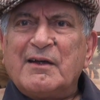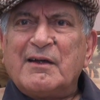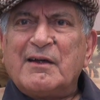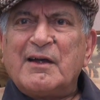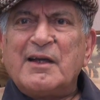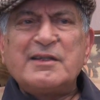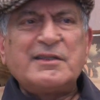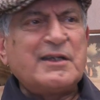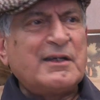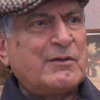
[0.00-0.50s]

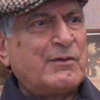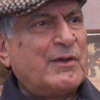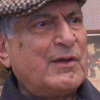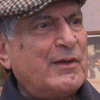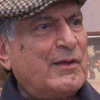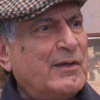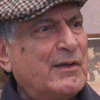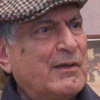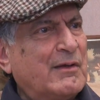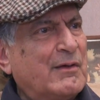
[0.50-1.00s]
I said,
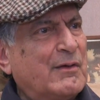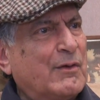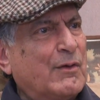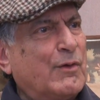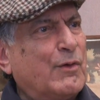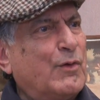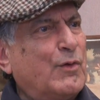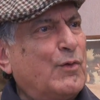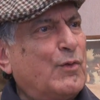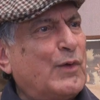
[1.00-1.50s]

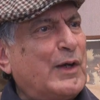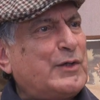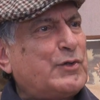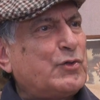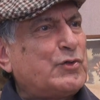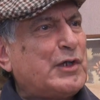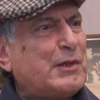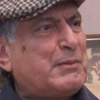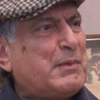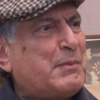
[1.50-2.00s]
oh, I
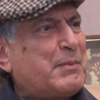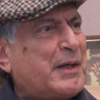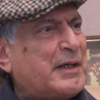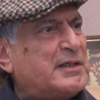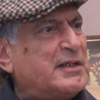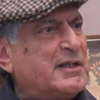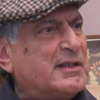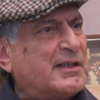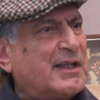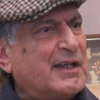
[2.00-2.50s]
should not be
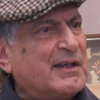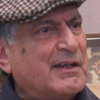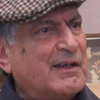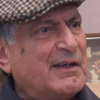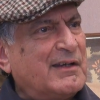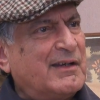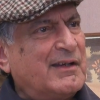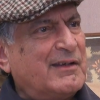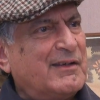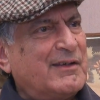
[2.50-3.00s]
present then.
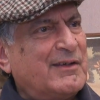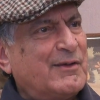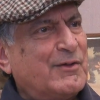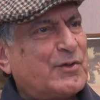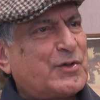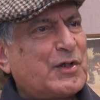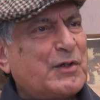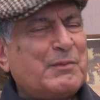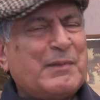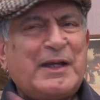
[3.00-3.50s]
You
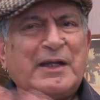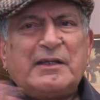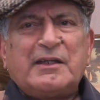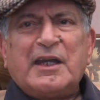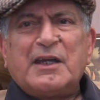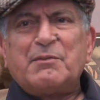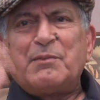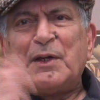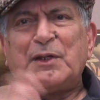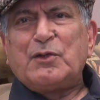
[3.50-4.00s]
should
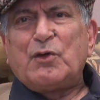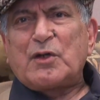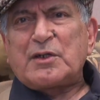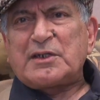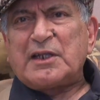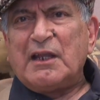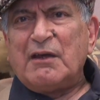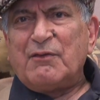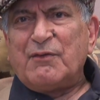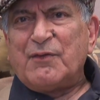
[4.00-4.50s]
meditate by
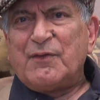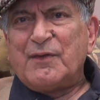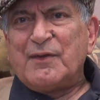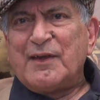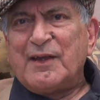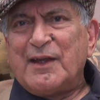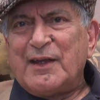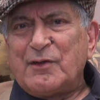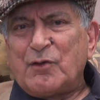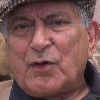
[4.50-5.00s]
yourself
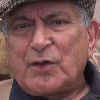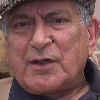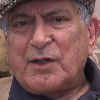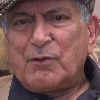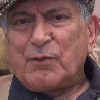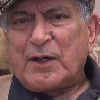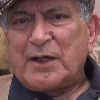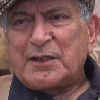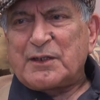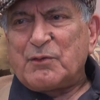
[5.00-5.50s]
and not
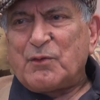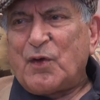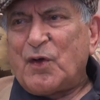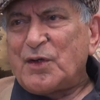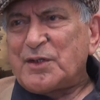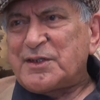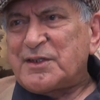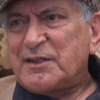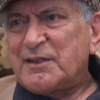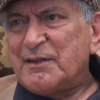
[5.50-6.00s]
look at the
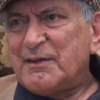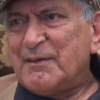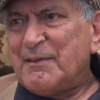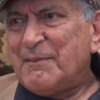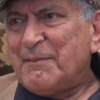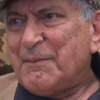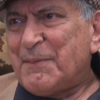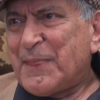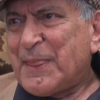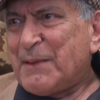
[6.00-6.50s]
watch.
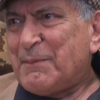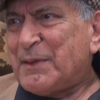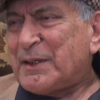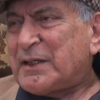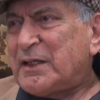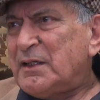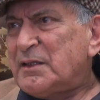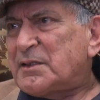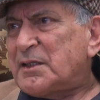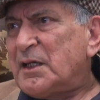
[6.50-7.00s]

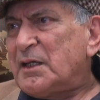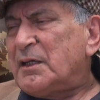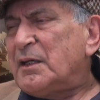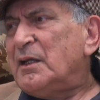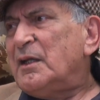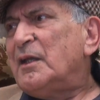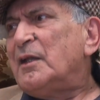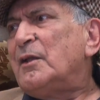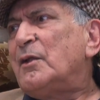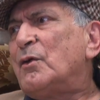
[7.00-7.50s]
But he said,
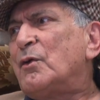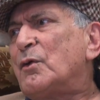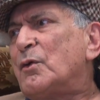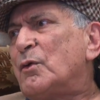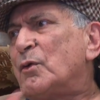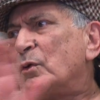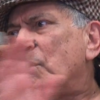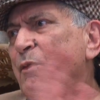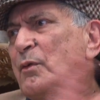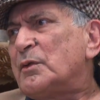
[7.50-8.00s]

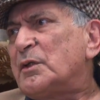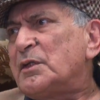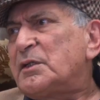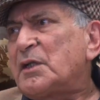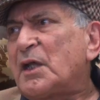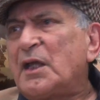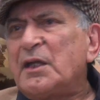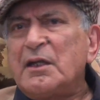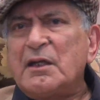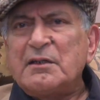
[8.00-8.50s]
no,
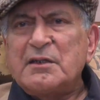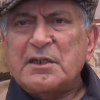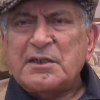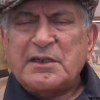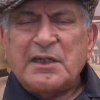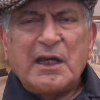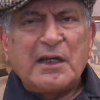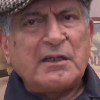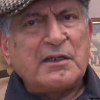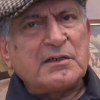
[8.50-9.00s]
this I
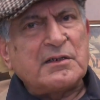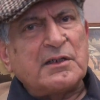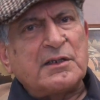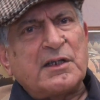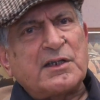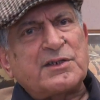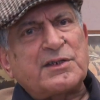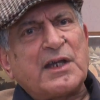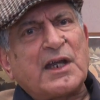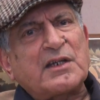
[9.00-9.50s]
understand is a
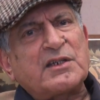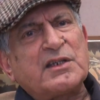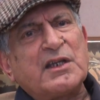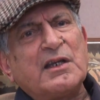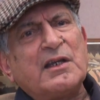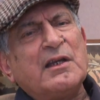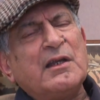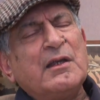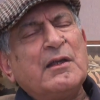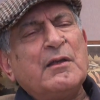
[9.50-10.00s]

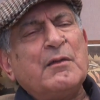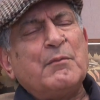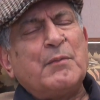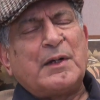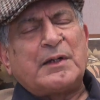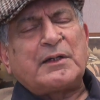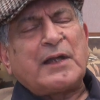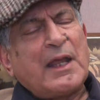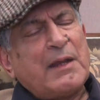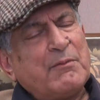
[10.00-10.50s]
distraction,
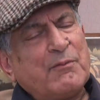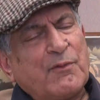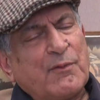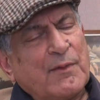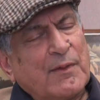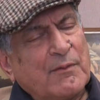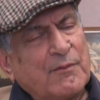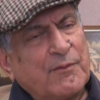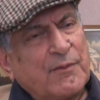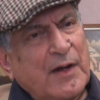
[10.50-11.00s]
but time
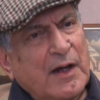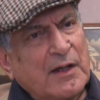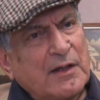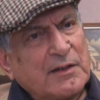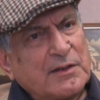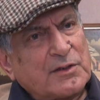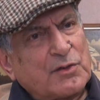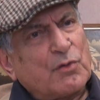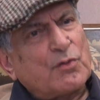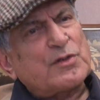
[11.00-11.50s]

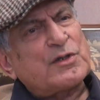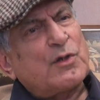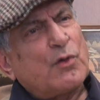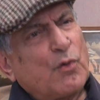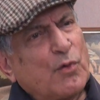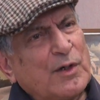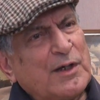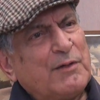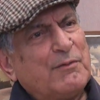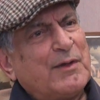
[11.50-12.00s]
flies so
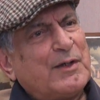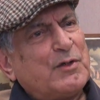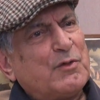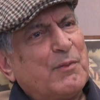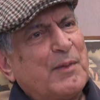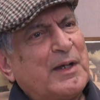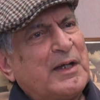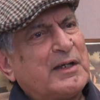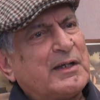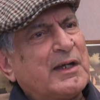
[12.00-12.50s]
slowly when you
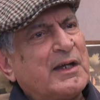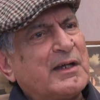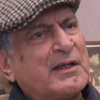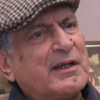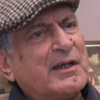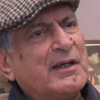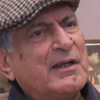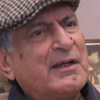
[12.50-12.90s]
meditate.